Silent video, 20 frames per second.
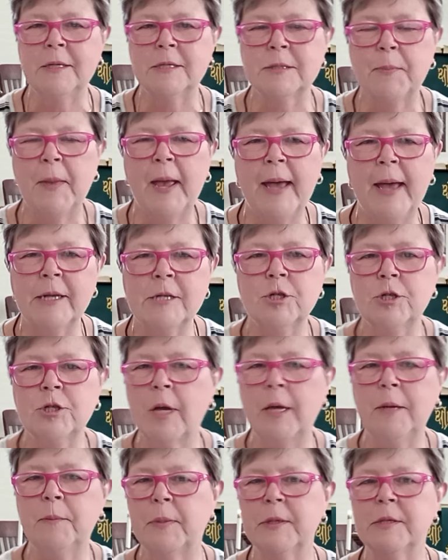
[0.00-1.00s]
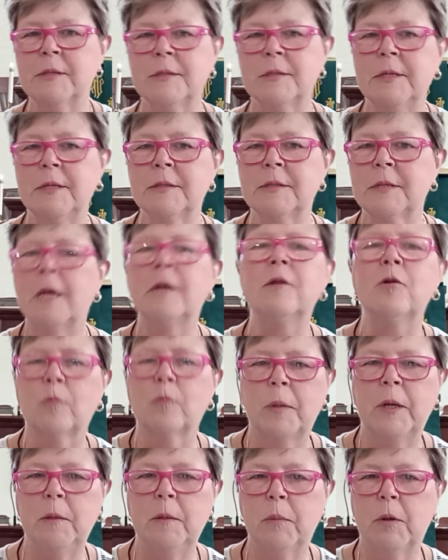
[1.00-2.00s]
bad a shape as these other
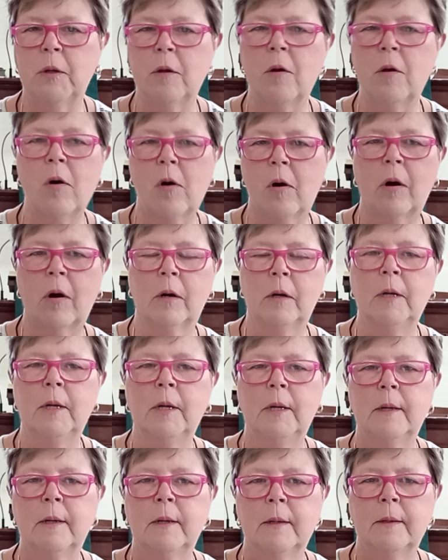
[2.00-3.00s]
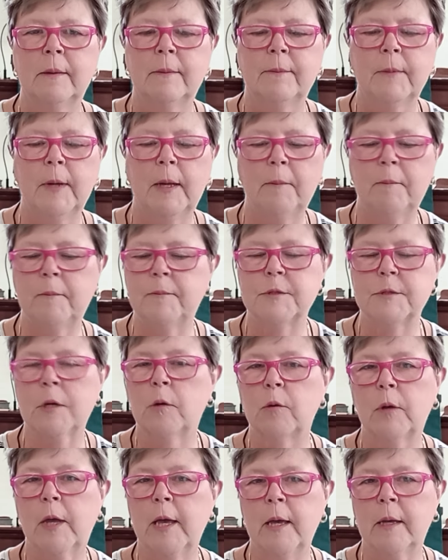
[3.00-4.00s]
people are? and
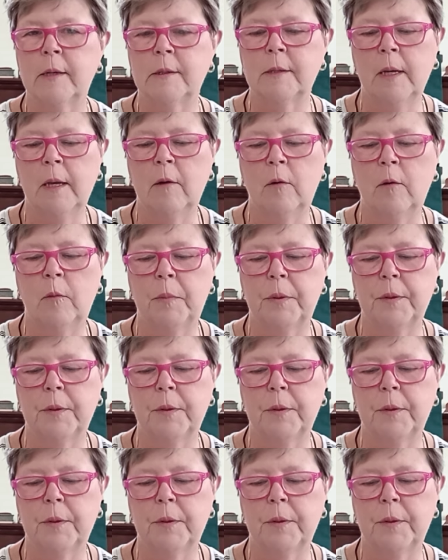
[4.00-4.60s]
so can't help.